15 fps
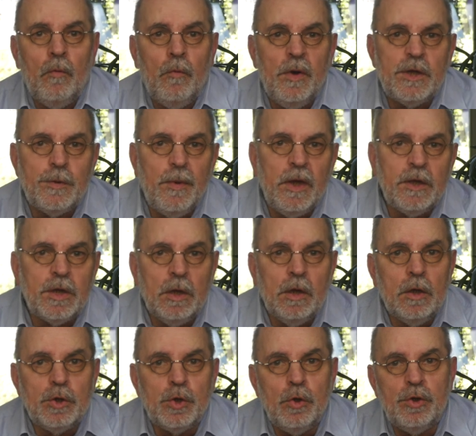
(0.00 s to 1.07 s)
which makes
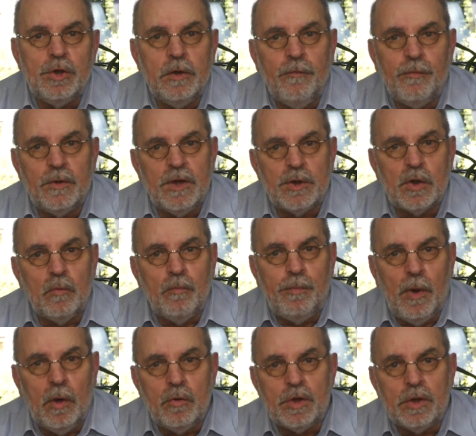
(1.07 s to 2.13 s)
searching for this
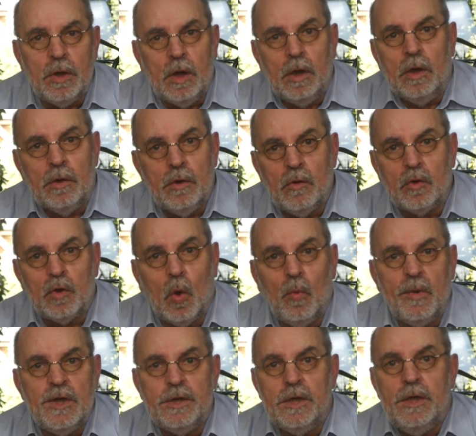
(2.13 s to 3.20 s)
composer not
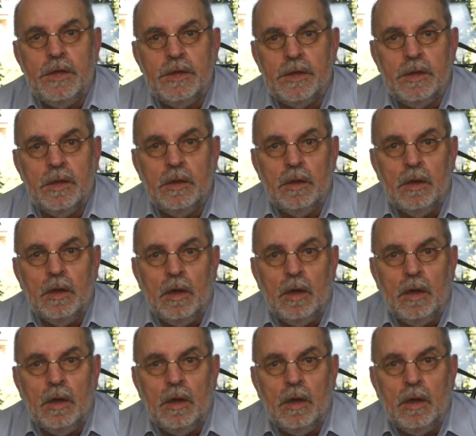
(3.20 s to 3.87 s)
always easy.